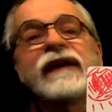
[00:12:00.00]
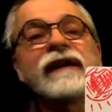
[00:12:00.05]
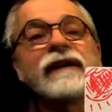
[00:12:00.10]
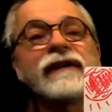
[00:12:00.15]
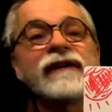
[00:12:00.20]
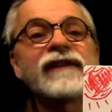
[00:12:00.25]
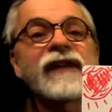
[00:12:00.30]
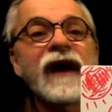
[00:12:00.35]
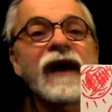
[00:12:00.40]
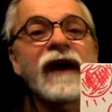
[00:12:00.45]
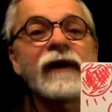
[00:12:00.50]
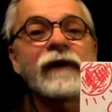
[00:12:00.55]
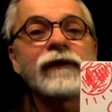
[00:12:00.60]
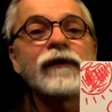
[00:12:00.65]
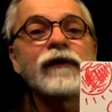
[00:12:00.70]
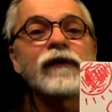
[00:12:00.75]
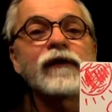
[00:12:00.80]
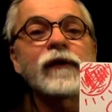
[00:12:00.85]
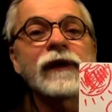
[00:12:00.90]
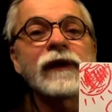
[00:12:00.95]
style,
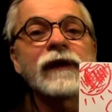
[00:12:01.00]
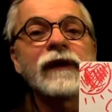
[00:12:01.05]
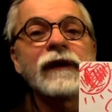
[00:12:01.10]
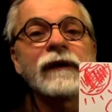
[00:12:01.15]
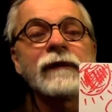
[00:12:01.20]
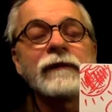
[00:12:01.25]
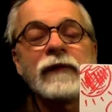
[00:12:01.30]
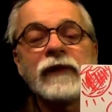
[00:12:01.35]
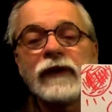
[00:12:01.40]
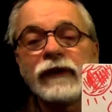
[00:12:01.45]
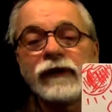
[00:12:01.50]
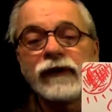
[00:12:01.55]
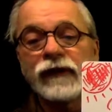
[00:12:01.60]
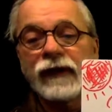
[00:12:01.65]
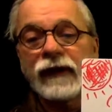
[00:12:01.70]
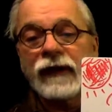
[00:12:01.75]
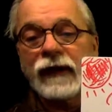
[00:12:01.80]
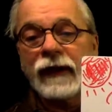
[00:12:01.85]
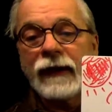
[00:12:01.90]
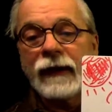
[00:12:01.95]
usually,
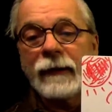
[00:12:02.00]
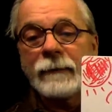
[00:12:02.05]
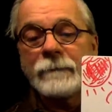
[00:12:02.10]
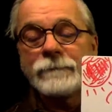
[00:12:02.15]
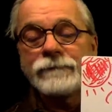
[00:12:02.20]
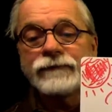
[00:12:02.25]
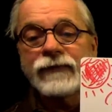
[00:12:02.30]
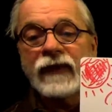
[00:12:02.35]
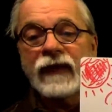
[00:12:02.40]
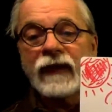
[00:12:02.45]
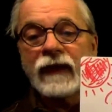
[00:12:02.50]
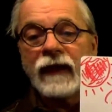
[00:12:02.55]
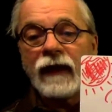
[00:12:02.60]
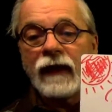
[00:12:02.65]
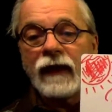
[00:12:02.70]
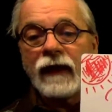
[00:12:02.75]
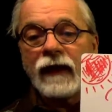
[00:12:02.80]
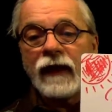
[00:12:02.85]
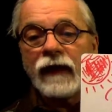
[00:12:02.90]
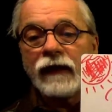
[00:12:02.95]
music.
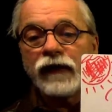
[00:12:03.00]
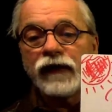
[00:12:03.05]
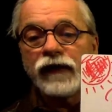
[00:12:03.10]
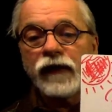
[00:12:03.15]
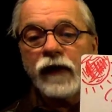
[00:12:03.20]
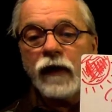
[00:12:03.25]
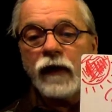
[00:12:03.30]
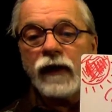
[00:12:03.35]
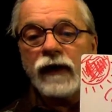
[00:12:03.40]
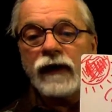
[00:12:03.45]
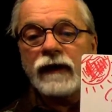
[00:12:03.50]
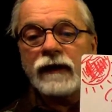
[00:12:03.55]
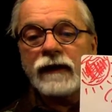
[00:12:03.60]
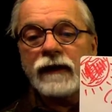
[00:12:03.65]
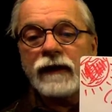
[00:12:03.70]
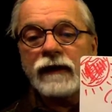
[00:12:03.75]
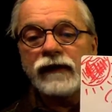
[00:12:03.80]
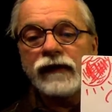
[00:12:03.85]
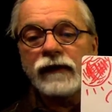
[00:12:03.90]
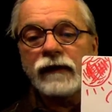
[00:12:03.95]
And so
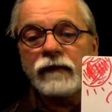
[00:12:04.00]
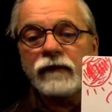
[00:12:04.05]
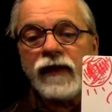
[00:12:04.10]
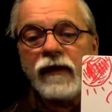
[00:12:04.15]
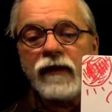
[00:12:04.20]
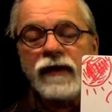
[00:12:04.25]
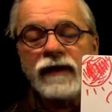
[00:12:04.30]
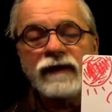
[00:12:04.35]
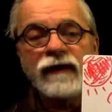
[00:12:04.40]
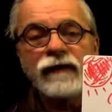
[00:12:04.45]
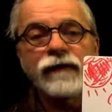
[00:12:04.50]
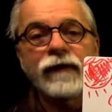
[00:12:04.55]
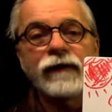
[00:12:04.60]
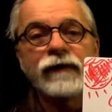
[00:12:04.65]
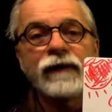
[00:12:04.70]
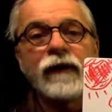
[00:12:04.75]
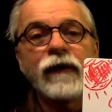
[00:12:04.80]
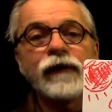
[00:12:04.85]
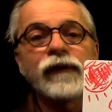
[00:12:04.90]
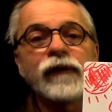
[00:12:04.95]
it is very different
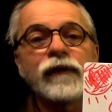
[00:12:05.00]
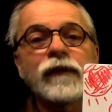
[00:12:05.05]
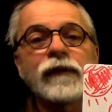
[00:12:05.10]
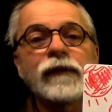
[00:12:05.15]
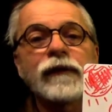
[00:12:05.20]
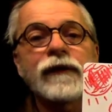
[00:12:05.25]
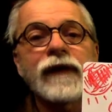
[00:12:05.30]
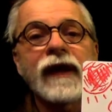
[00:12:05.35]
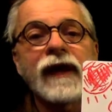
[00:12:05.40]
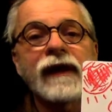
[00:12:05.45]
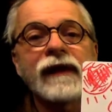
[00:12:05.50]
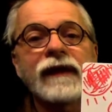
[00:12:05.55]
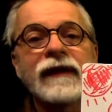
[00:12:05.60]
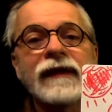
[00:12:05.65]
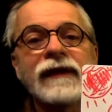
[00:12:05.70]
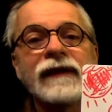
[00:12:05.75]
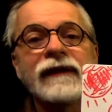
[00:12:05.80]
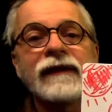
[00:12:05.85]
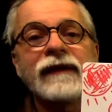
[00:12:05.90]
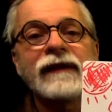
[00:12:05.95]
notes. If you look at
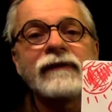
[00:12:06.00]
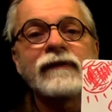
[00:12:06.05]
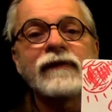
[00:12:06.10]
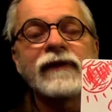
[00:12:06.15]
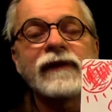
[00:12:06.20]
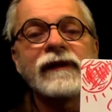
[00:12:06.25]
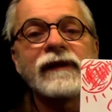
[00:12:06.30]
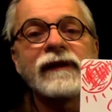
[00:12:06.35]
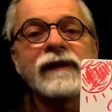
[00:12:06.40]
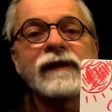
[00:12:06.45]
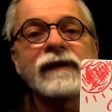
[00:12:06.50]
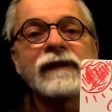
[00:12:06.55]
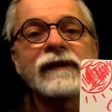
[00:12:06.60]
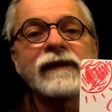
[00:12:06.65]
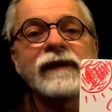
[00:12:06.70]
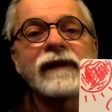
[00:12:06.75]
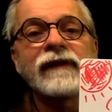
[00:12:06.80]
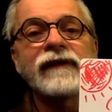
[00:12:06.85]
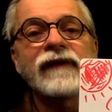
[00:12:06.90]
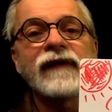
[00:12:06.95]
it,
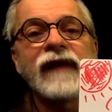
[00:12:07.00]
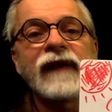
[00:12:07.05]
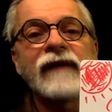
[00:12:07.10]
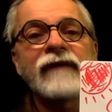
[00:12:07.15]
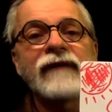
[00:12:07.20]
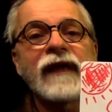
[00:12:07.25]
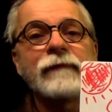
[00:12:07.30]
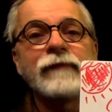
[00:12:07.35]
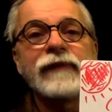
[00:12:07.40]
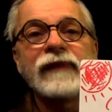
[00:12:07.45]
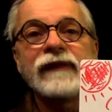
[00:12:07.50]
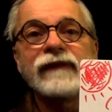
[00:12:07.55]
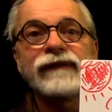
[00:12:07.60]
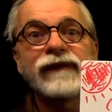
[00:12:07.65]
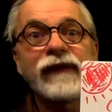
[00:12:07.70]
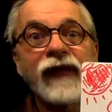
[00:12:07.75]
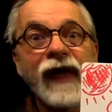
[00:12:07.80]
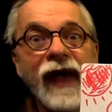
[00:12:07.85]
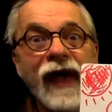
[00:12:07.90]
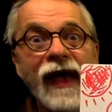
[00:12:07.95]
it doesn't have that B
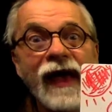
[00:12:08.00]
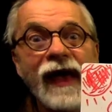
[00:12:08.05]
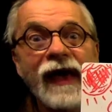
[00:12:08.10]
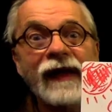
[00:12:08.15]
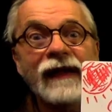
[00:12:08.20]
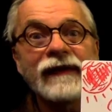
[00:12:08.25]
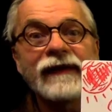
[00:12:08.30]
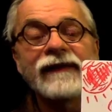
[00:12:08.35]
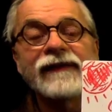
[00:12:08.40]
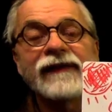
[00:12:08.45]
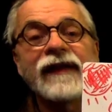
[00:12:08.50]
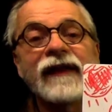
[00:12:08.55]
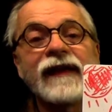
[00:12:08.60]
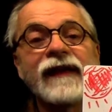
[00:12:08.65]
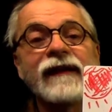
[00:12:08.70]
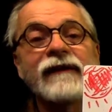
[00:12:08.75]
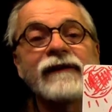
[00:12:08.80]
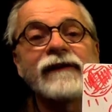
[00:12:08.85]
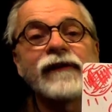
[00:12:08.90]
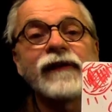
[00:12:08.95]
flat. It doesn't
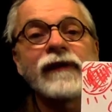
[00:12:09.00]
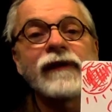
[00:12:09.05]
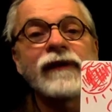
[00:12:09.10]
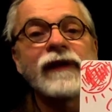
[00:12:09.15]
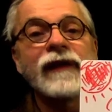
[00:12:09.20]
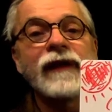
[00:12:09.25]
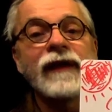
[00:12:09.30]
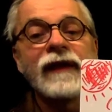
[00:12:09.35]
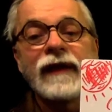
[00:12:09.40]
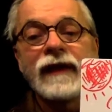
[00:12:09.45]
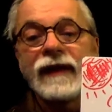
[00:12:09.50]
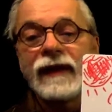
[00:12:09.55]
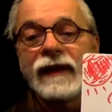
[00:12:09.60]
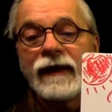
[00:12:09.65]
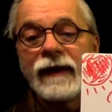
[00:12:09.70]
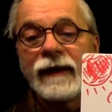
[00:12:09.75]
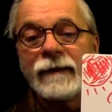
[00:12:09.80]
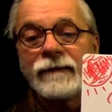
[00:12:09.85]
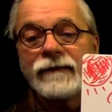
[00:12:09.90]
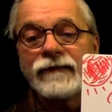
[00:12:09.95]
have, it's very,
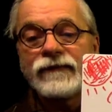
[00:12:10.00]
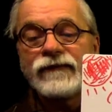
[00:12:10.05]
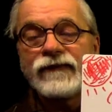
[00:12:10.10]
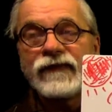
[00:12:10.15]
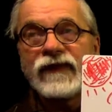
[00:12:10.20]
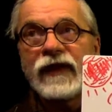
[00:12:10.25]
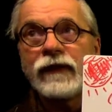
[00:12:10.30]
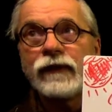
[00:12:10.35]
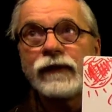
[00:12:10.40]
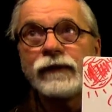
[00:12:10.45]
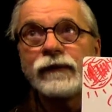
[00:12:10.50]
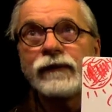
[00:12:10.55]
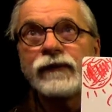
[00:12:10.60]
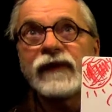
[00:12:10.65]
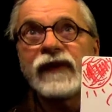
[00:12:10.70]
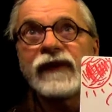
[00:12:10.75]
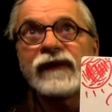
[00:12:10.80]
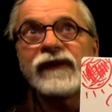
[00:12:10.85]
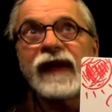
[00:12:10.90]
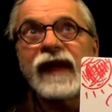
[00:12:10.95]

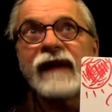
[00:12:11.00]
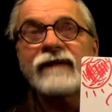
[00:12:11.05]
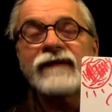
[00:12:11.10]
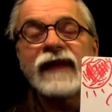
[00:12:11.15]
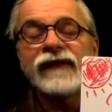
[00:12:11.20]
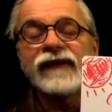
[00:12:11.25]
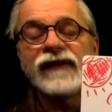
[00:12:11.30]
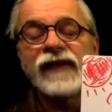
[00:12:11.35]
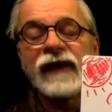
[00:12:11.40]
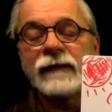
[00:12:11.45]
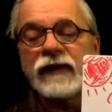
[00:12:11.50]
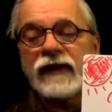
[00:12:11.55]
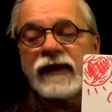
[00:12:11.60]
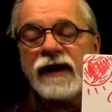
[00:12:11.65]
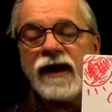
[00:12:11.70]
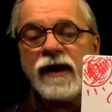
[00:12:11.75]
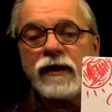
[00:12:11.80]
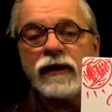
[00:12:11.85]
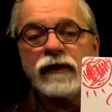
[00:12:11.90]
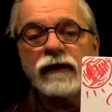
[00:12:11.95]
doesn't have that same
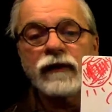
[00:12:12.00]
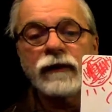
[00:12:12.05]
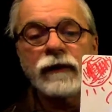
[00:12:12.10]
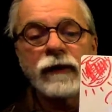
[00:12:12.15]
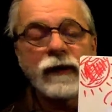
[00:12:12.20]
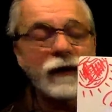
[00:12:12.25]
character.